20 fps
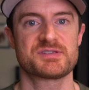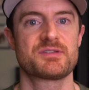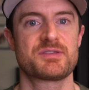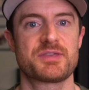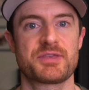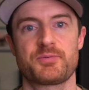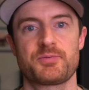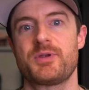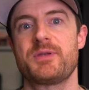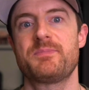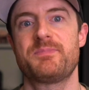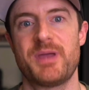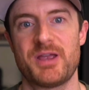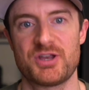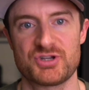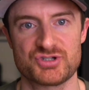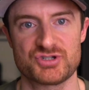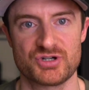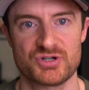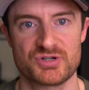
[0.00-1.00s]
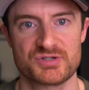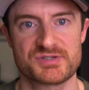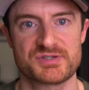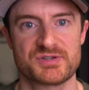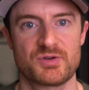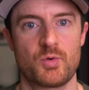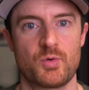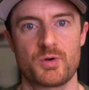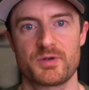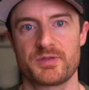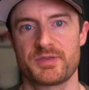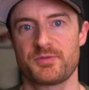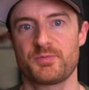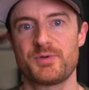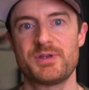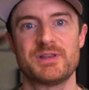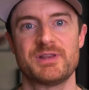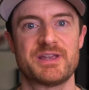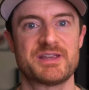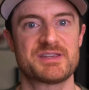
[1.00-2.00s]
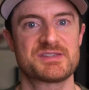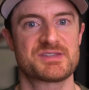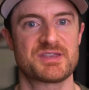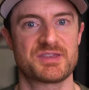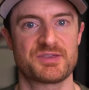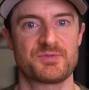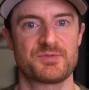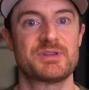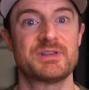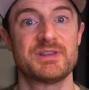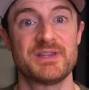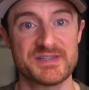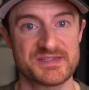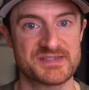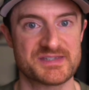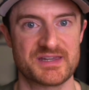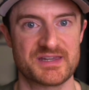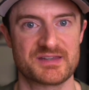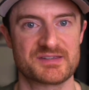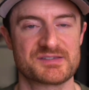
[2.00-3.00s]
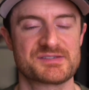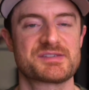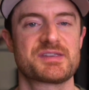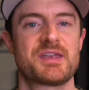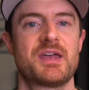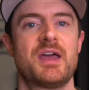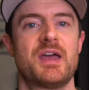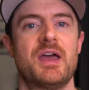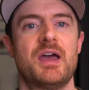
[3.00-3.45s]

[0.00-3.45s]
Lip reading: 3 pictures or 3 links to 3 listings